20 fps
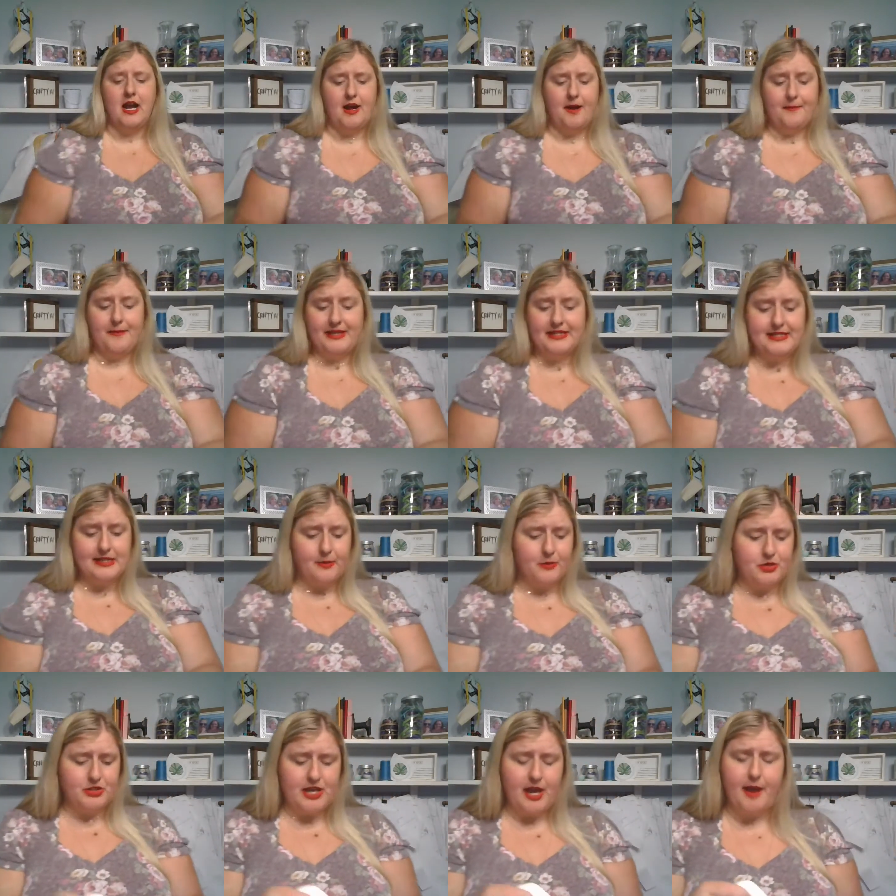um, in
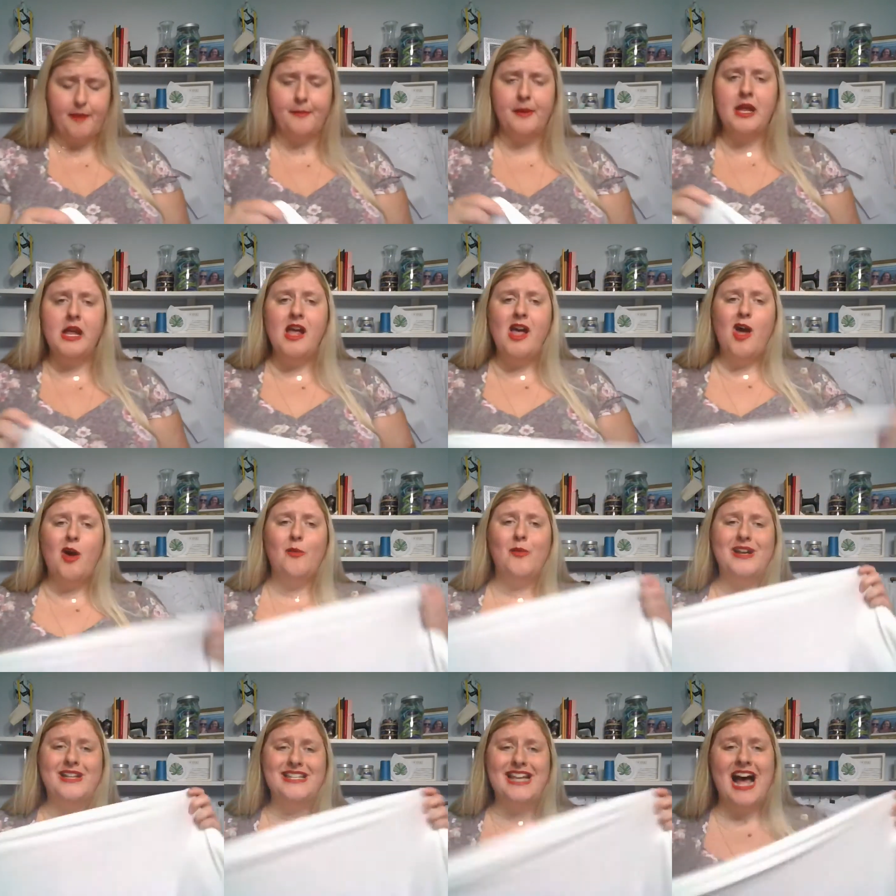summertime
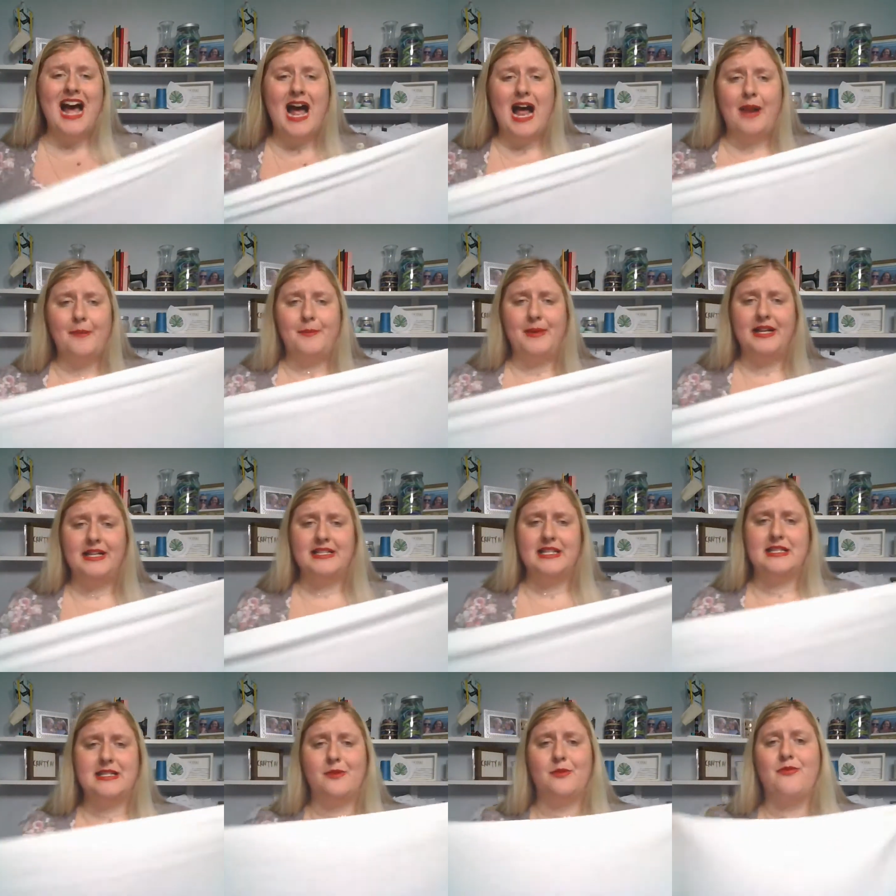when it's hot
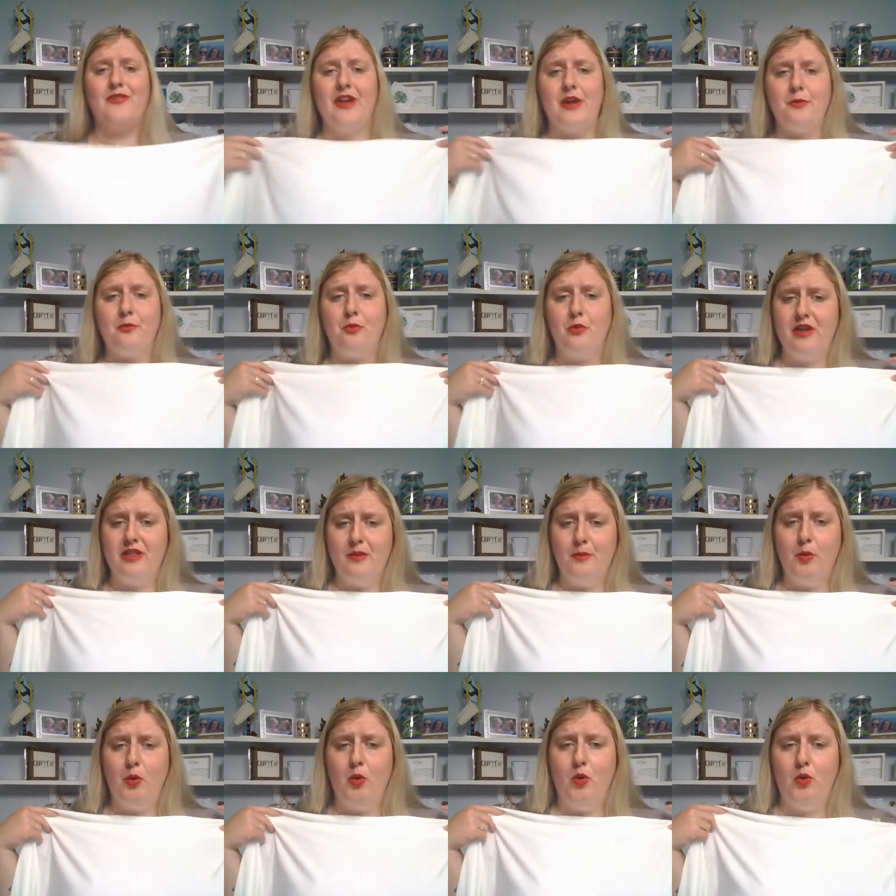because it's a very
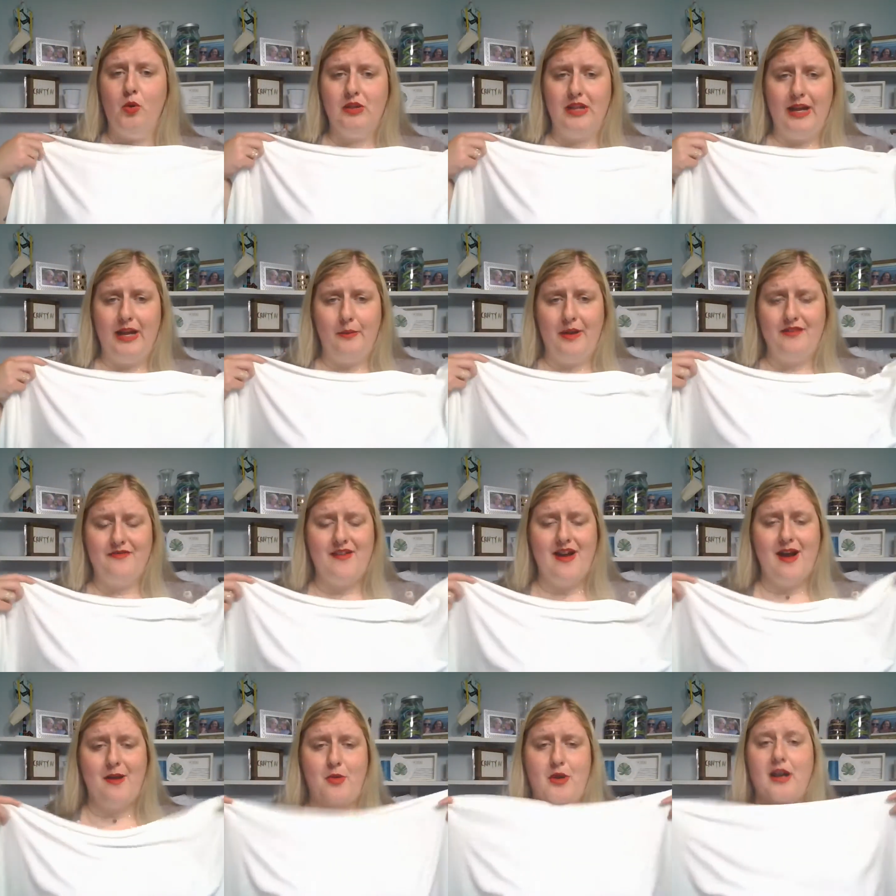breathable, lightweight
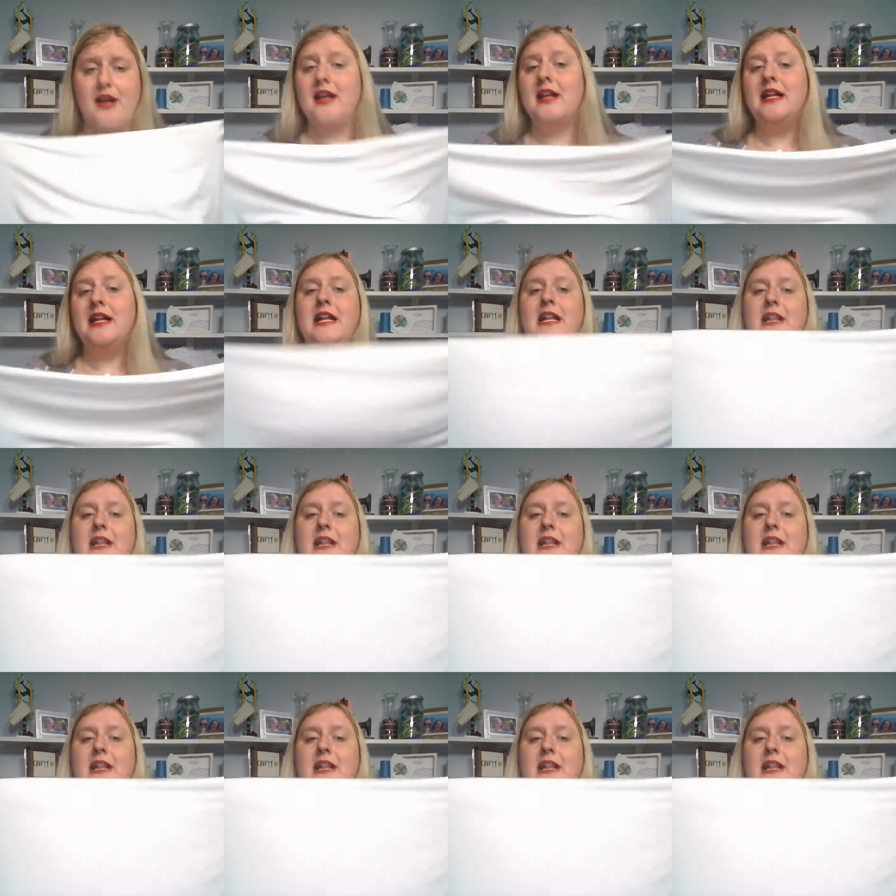fabric.